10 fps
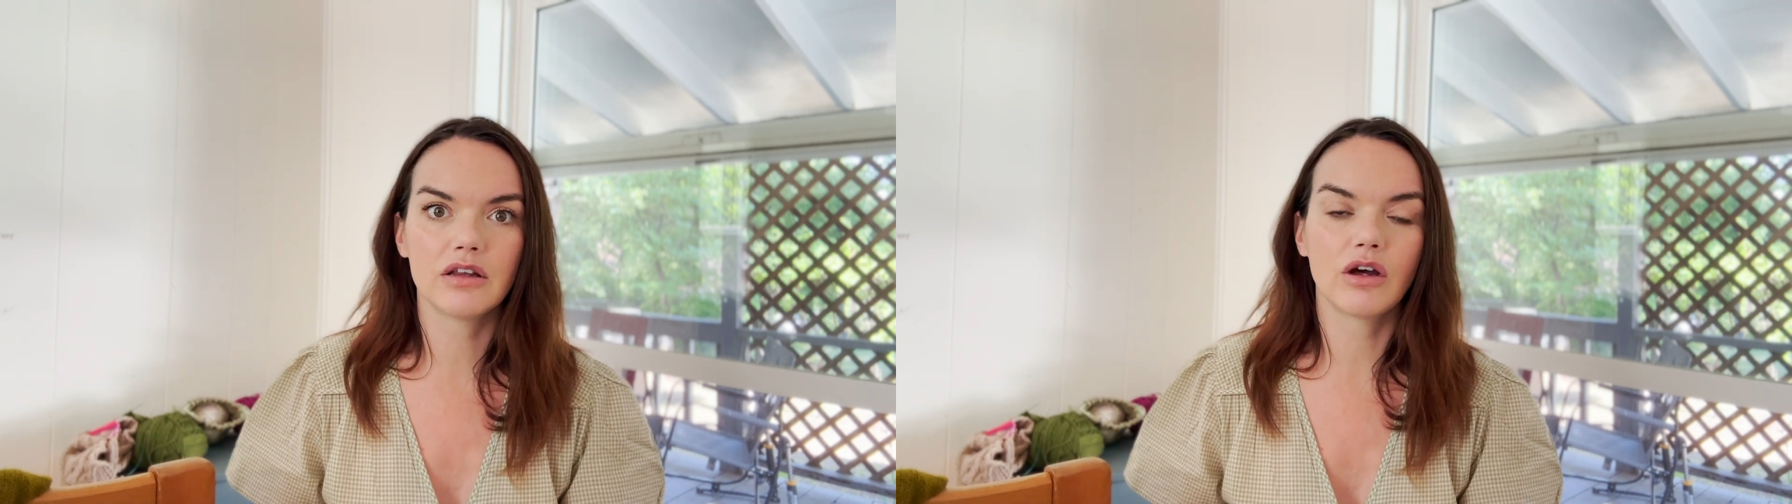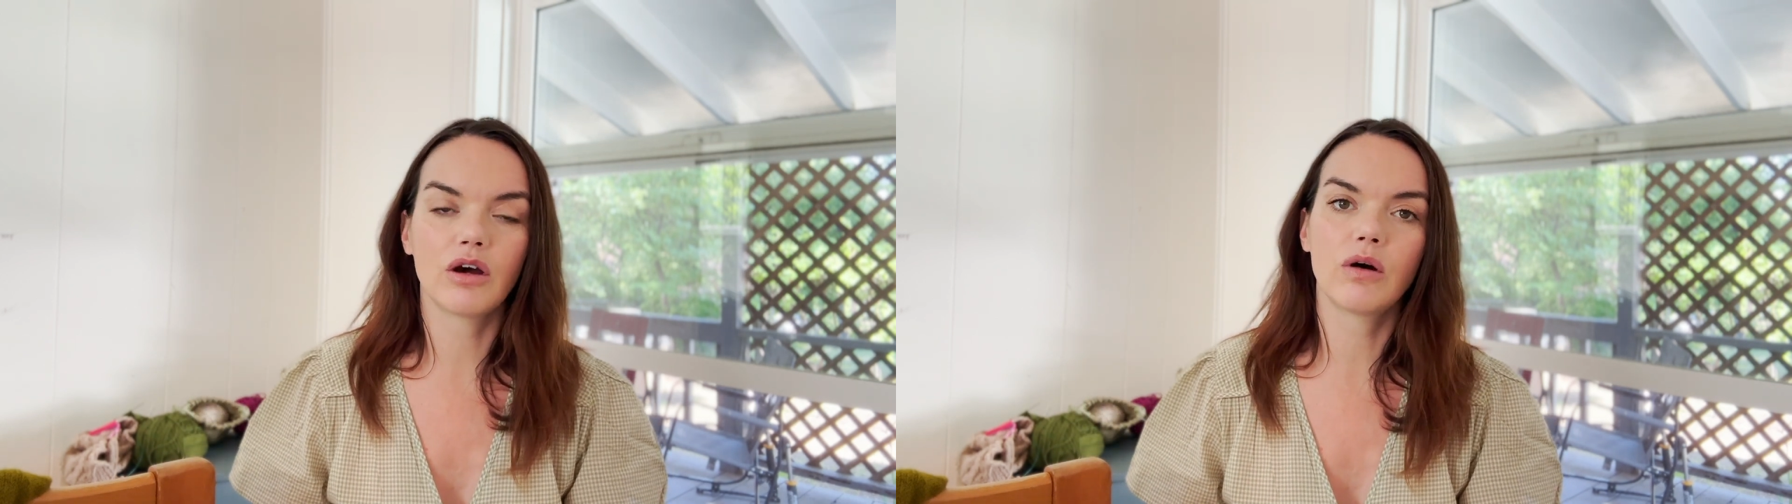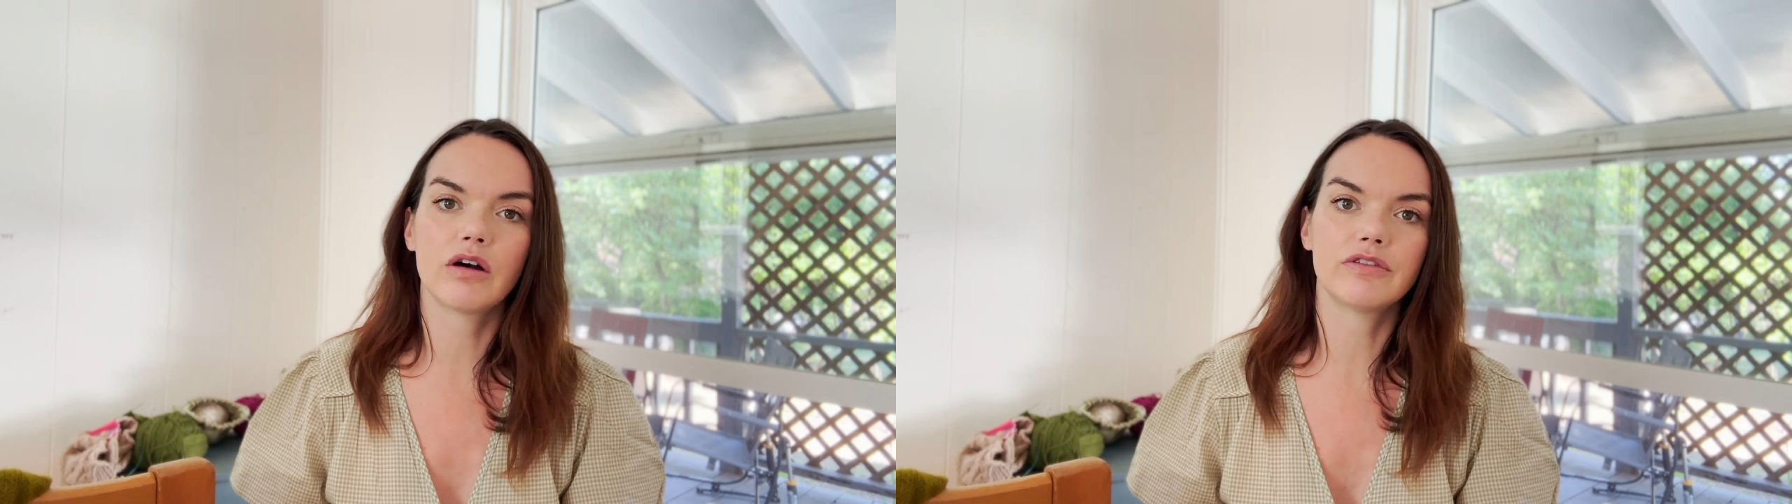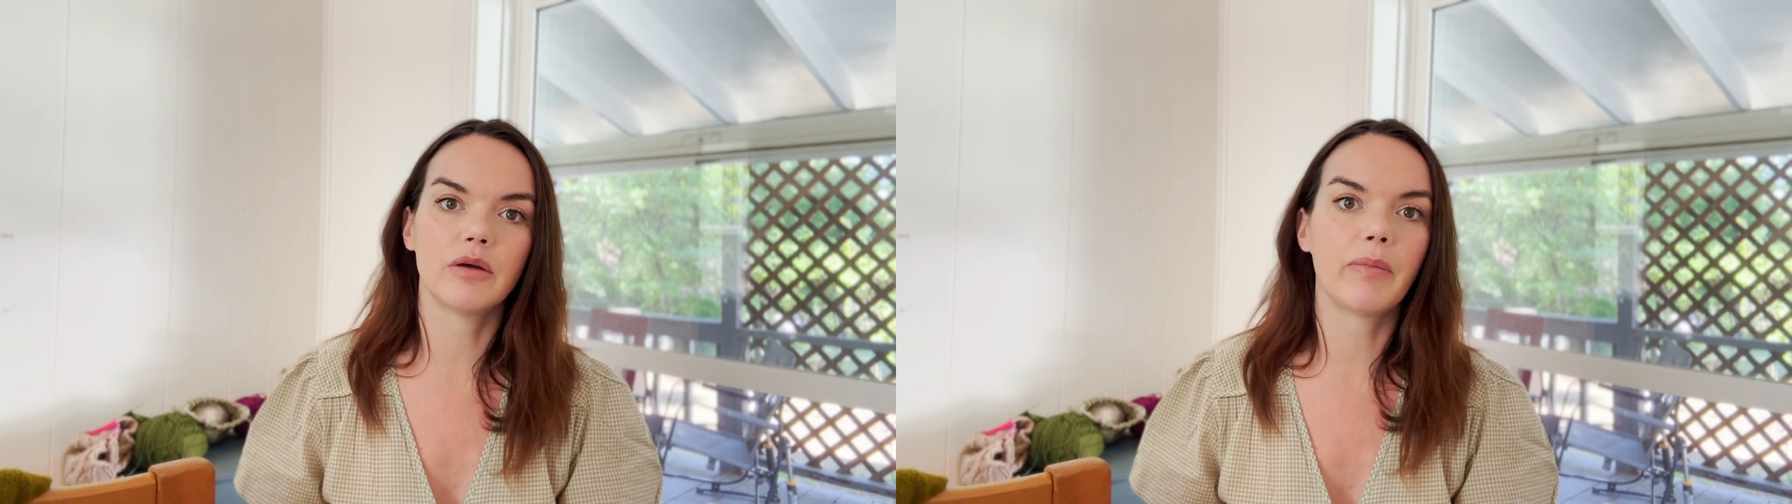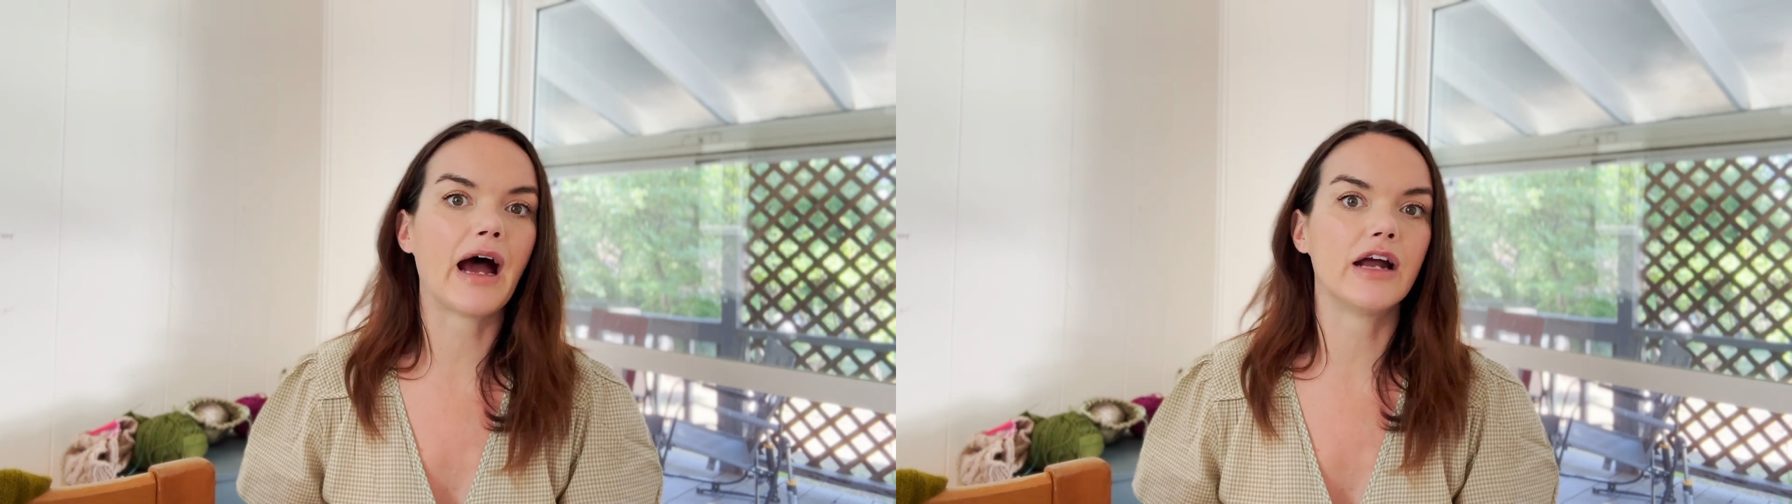though, of her
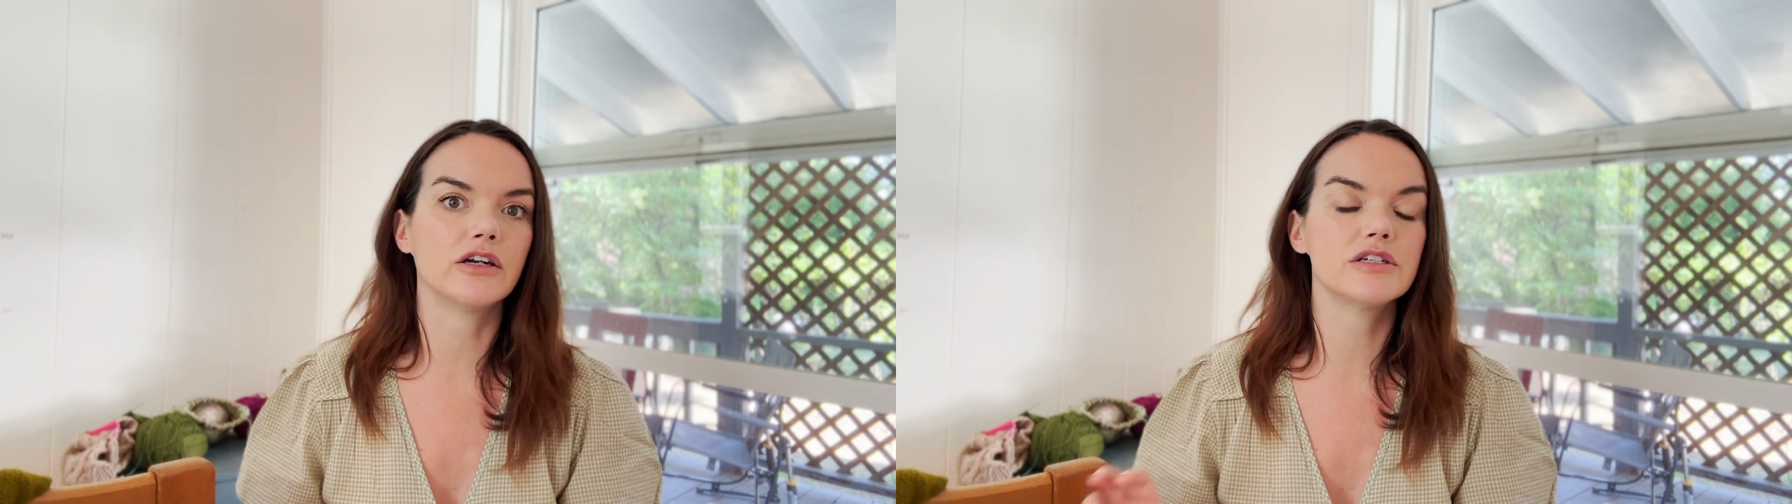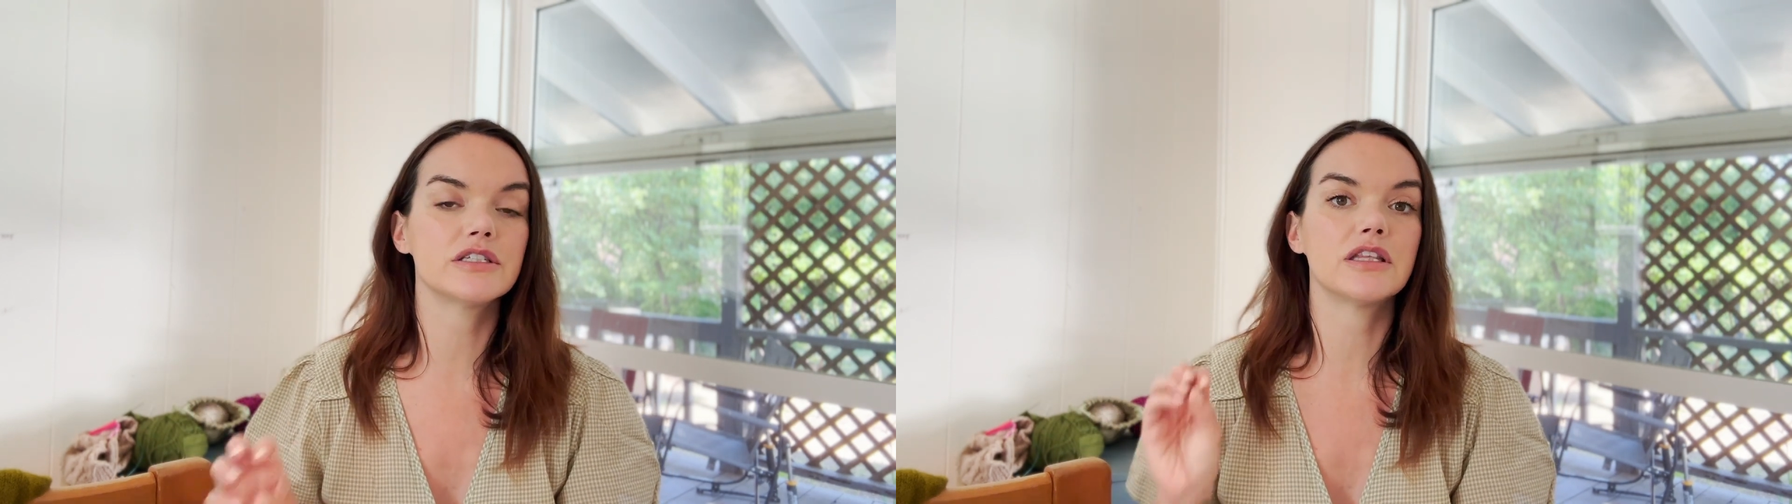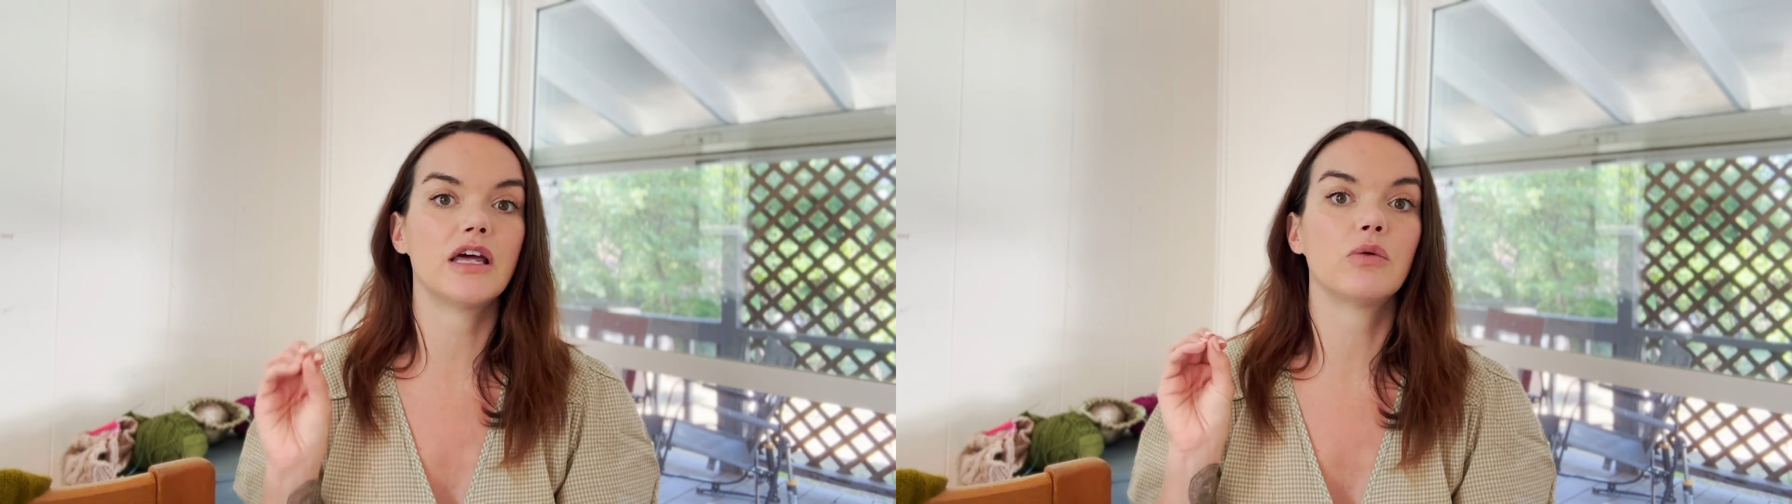patterns that